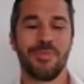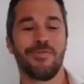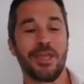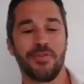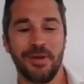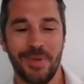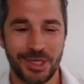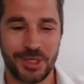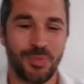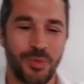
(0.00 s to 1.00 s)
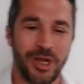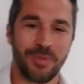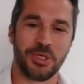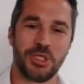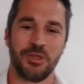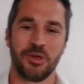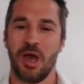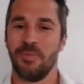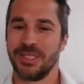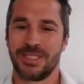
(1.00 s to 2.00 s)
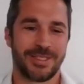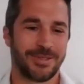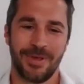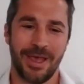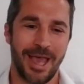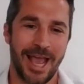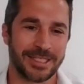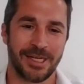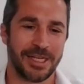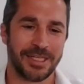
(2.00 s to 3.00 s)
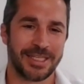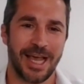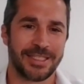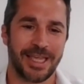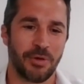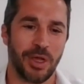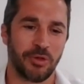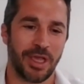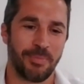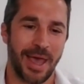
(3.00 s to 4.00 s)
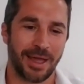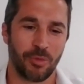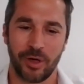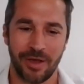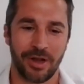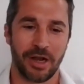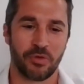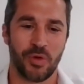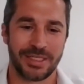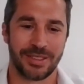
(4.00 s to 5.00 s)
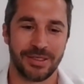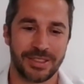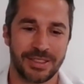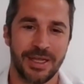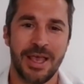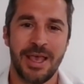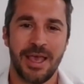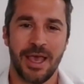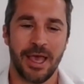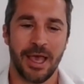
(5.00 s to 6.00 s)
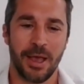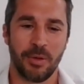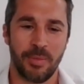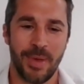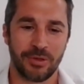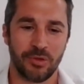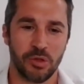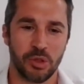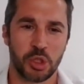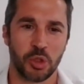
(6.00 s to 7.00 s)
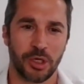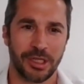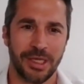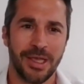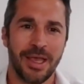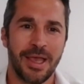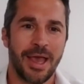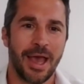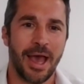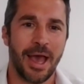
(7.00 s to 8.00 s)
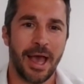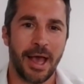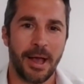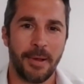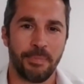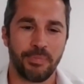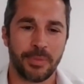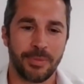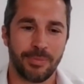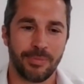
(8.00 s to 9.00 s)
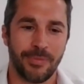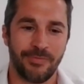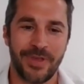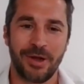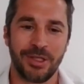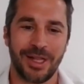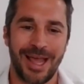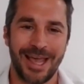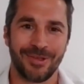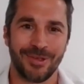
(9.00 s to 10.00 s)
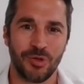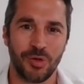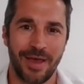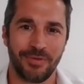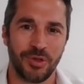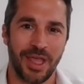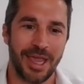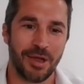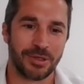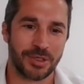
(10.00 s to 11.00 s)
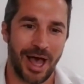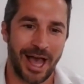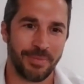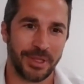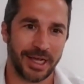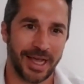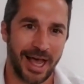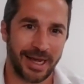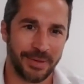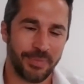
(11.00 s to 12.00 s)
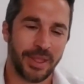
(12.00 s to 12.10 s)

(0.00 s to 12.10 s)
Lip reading: Thank you very much. Really appreciate your comments. Excellent insights. Can't wait to get back. We already have a lot of questions. We'll back to you shortly. Very delighted to have today also Ahmed Akkari.